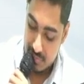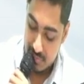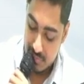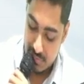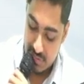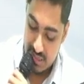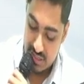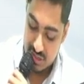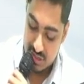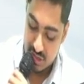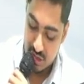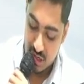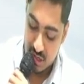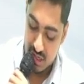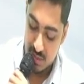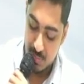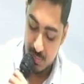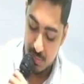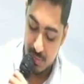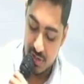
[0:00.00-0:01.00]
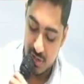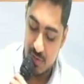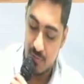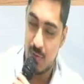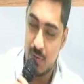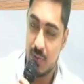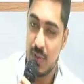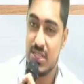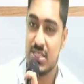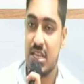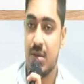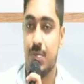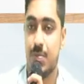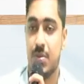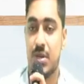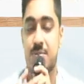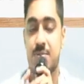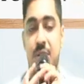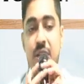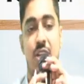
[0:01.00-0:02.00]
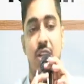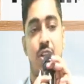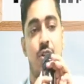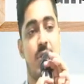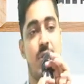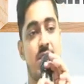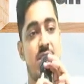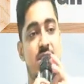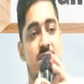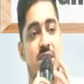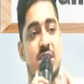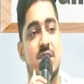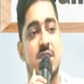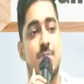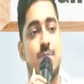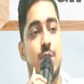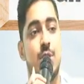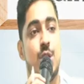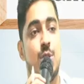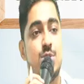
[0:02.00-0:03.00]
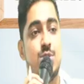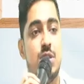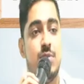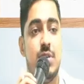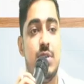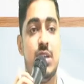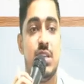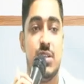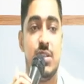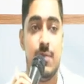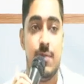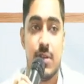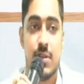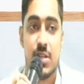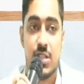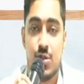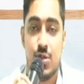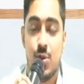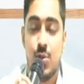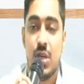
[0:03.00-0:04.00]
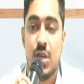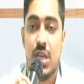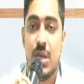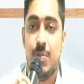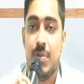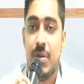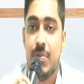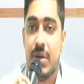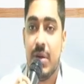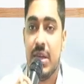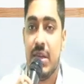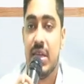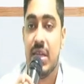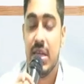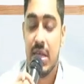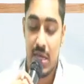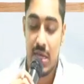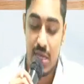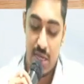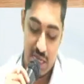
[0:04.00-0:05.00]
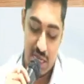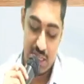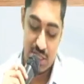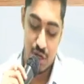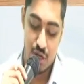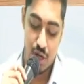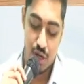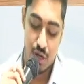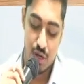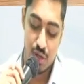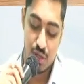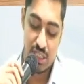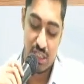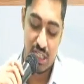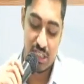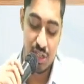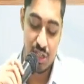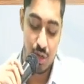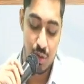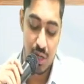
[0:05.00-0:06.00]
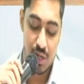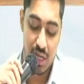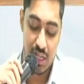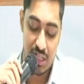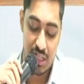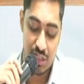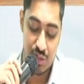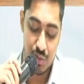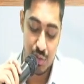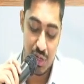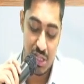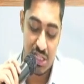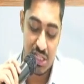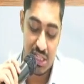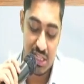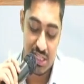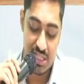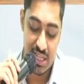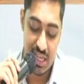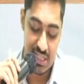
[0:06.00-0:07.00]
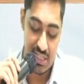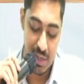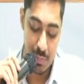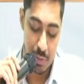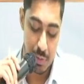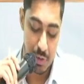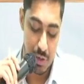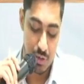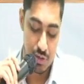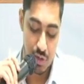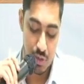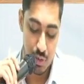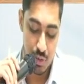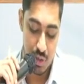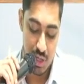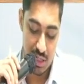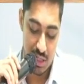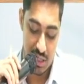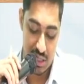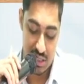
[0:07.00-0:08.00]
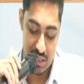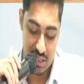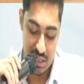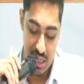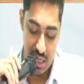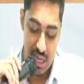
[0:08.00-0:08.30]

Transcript: Yes, not important from exam perspective, but just a simple observation for us to keep in mind. Yes or no? Just look at this, students. In this example, also look at this.